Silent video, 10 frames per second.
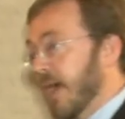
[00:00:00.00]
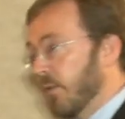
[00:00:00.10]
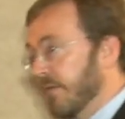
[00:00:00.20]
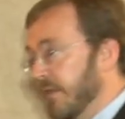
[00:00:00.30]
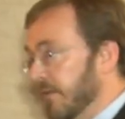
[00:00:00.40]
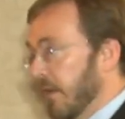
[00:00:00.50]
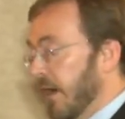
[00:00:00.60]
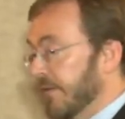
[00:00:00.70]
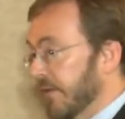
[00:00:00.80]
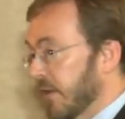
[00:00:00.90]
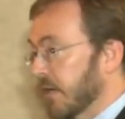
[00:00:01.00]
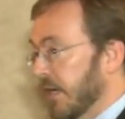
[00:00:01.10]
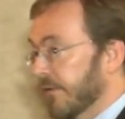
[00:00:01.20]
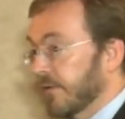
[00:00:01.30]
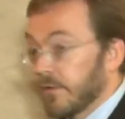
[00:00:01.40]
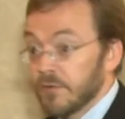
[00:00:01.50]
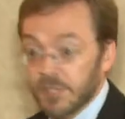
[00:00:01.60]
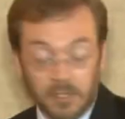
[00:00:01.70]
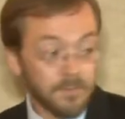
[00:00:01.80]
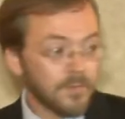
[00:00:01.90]
down one of these laws as
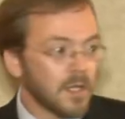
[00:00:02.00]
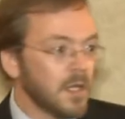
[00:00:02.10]
unconstitutional.